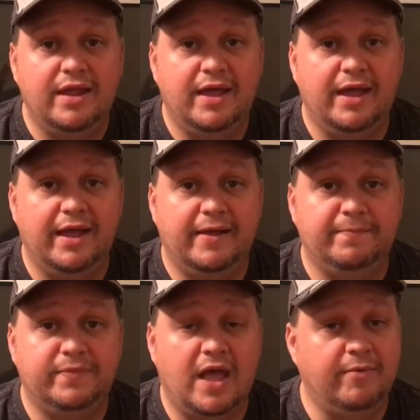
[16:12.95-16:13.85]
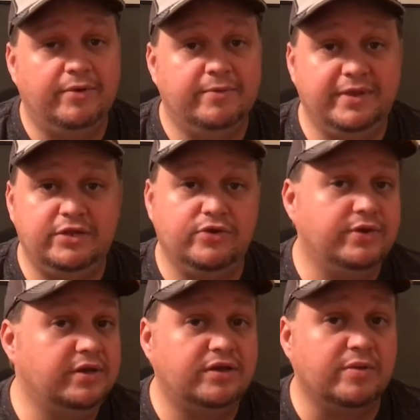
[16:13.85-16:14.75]
I'm going to be
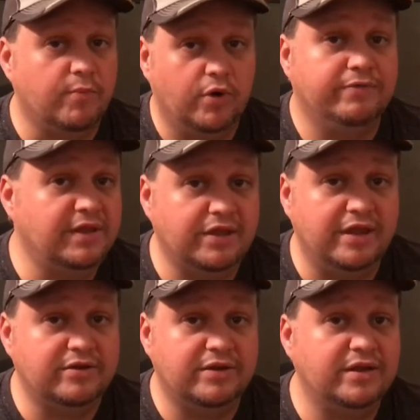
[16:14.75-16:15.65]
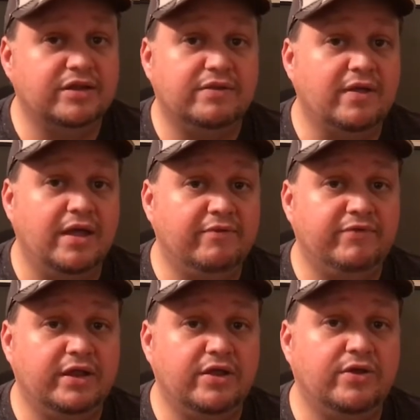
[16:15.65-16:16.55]
doing some more of these Laserdisc
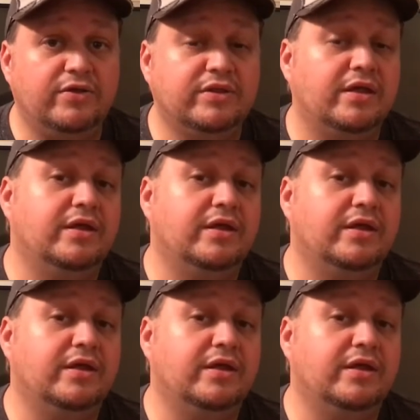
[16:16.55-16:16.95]
videos.